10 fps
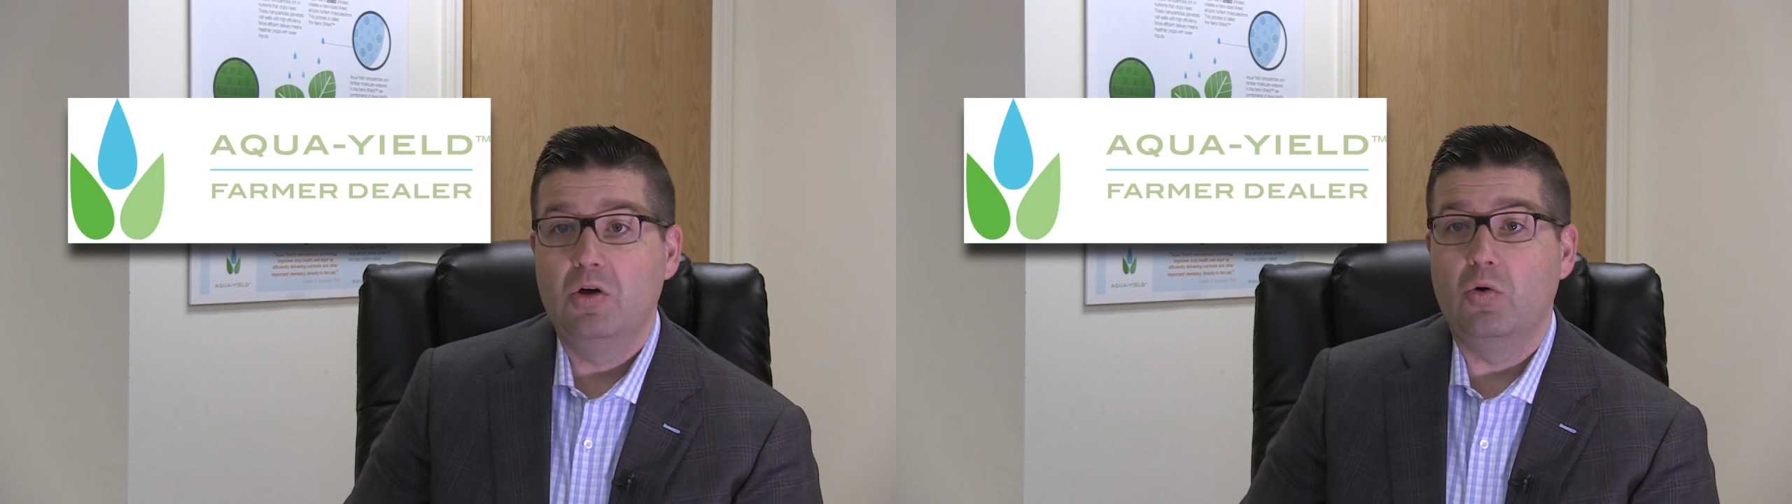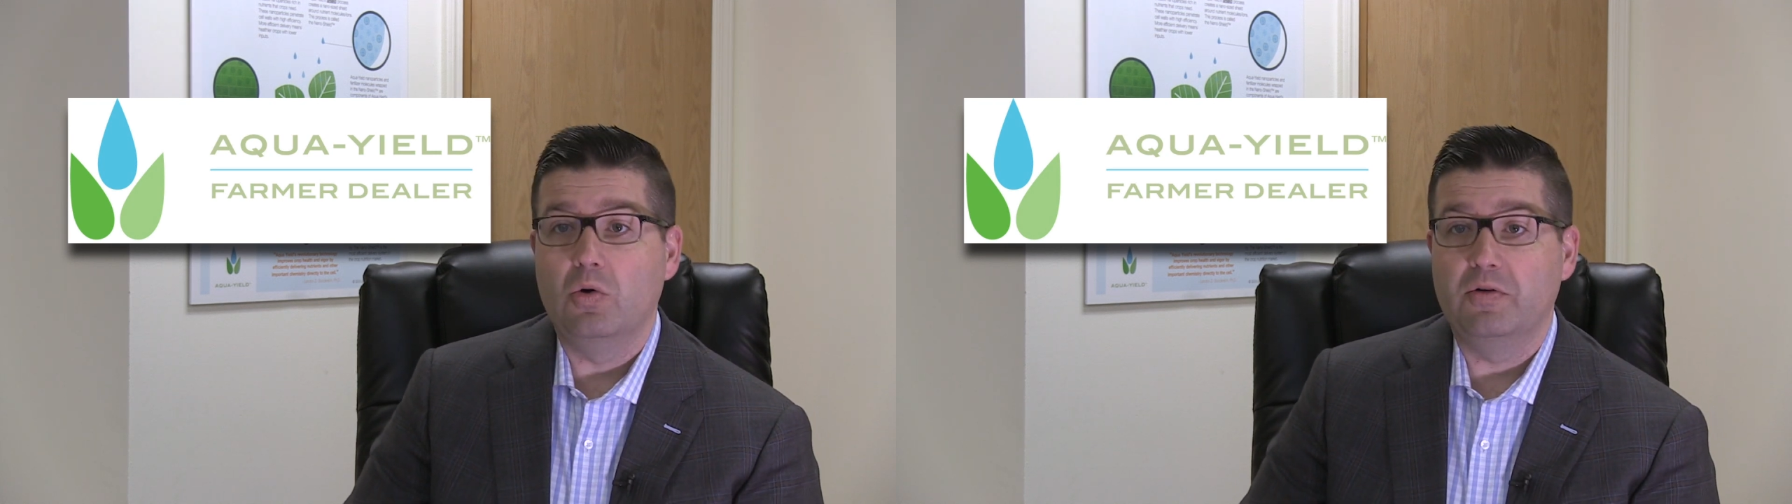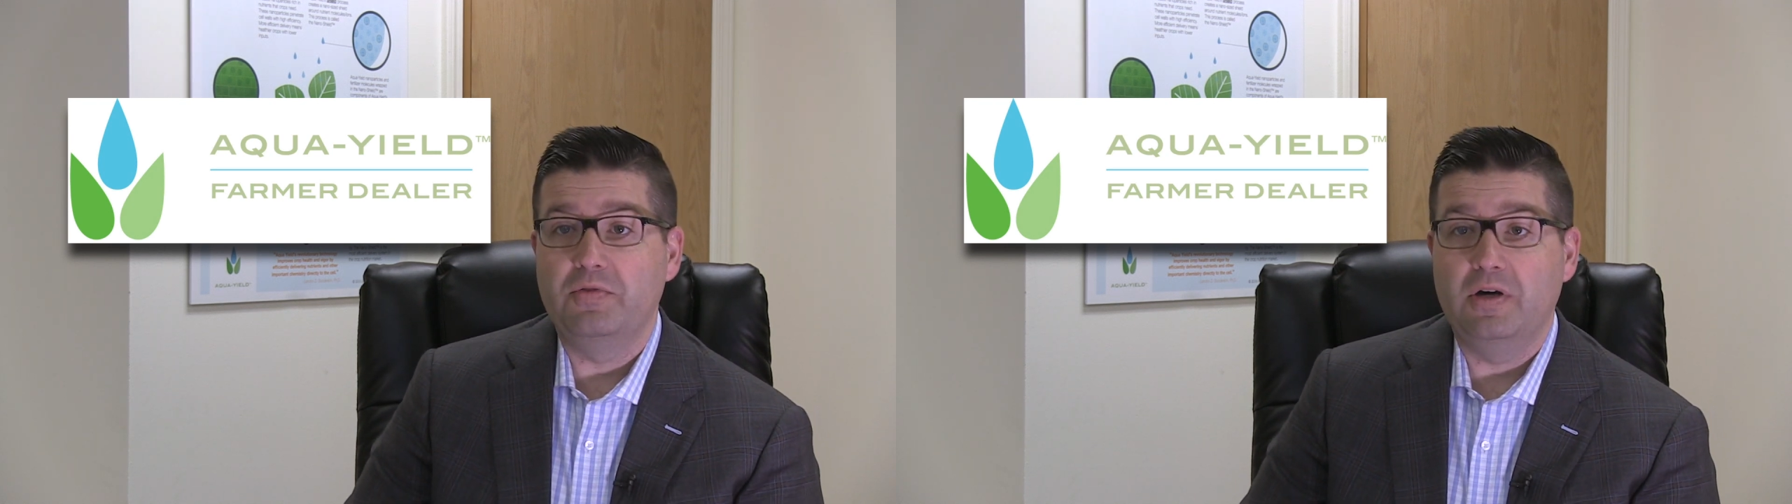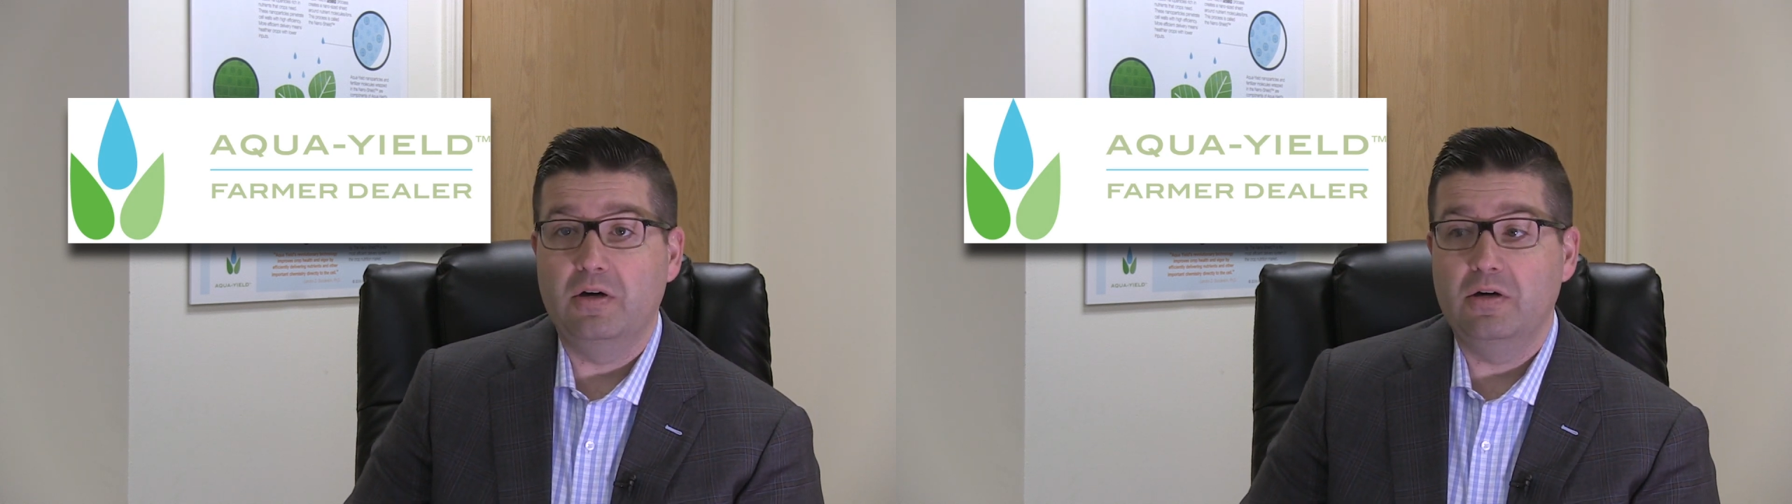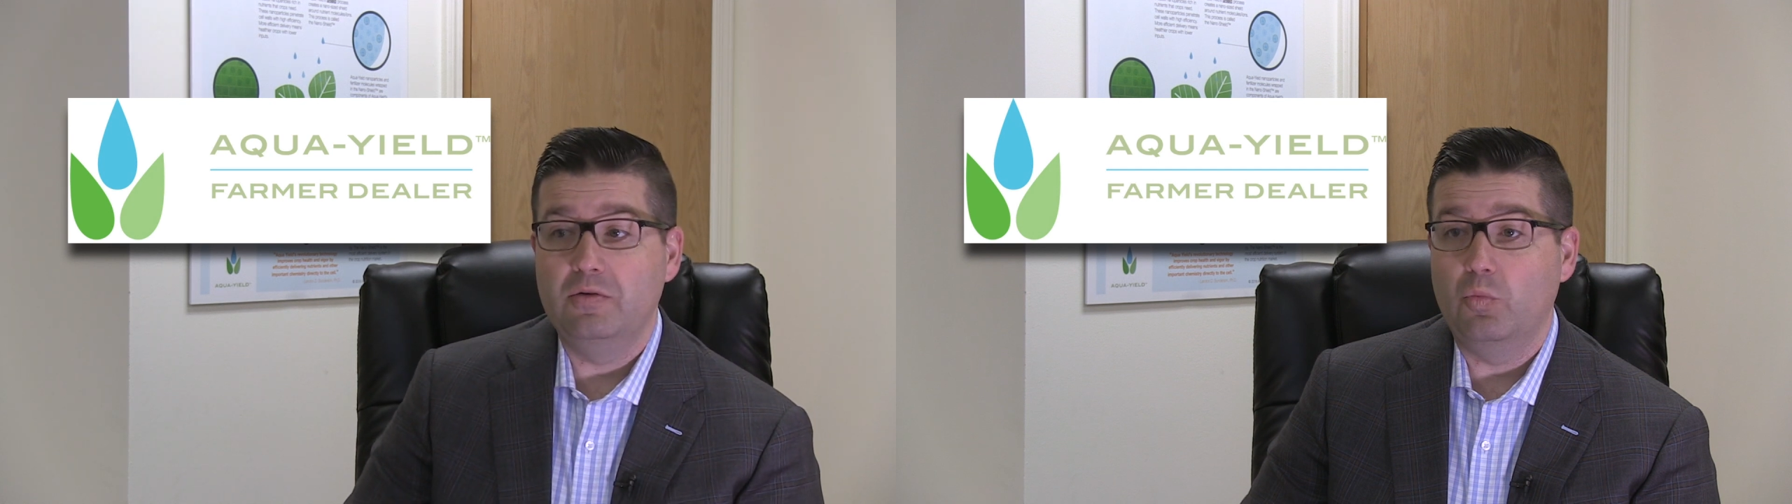or if
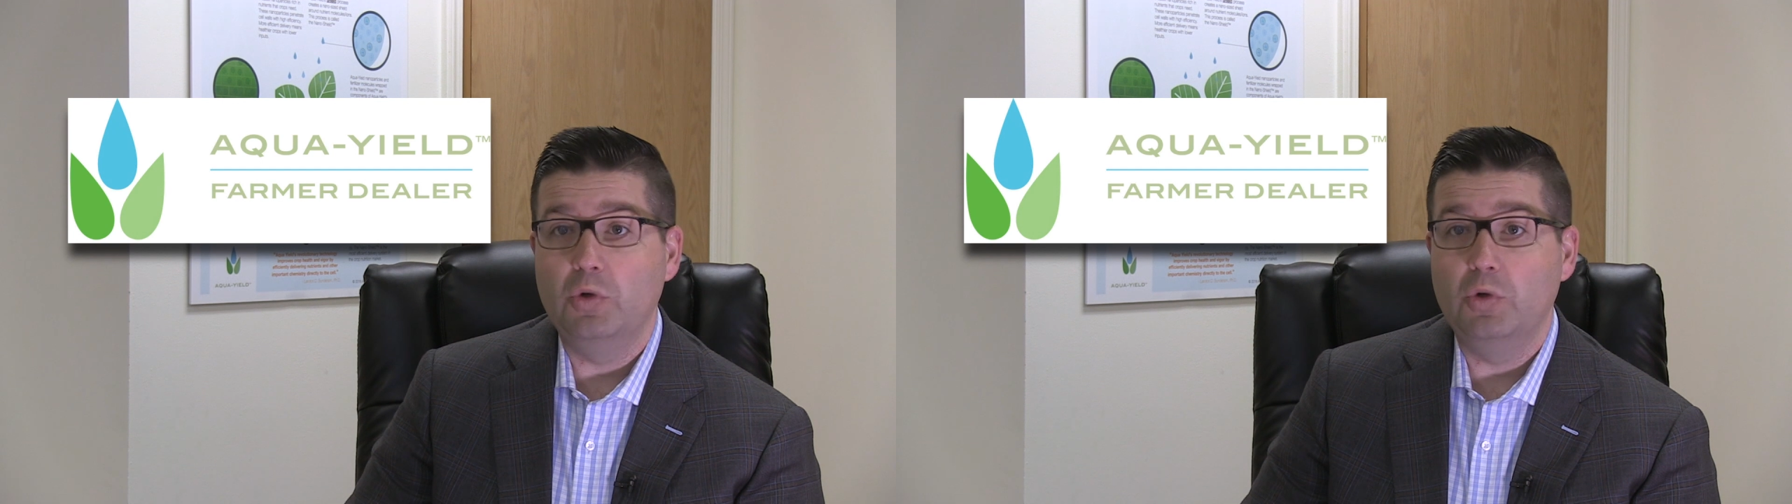they're in